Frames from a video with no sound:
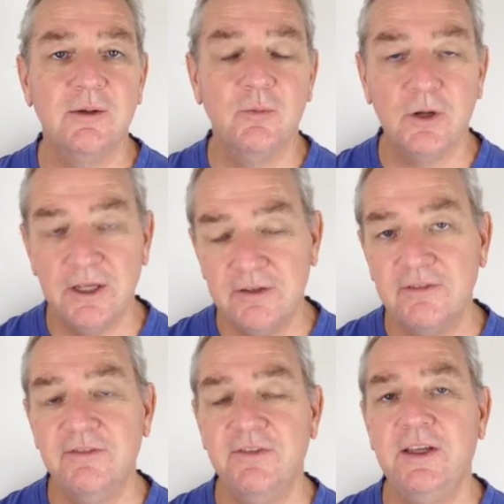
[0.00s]
what gets
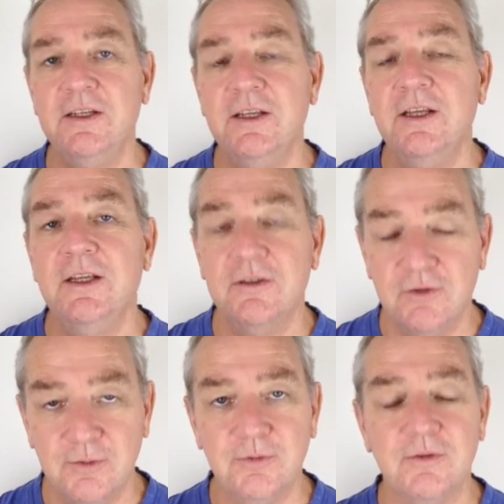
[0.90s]
fed in
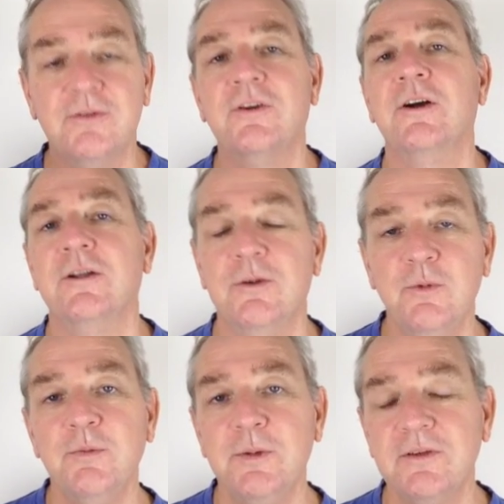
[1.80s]
terms of the cycle that
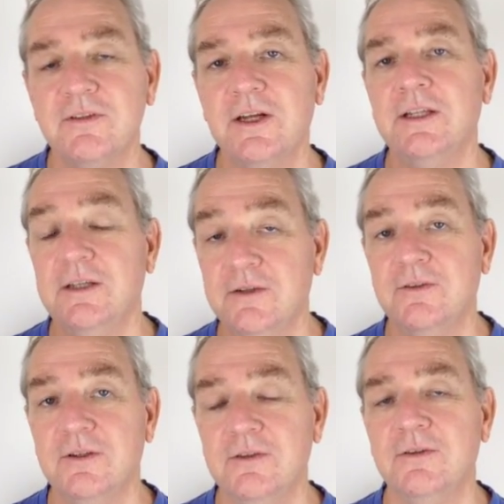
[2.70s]
we've been studying is
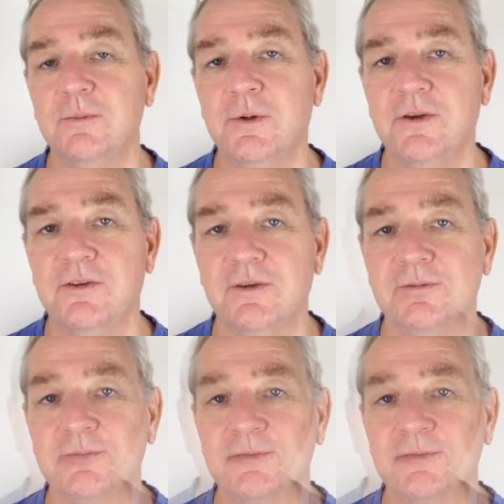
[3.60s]
depression.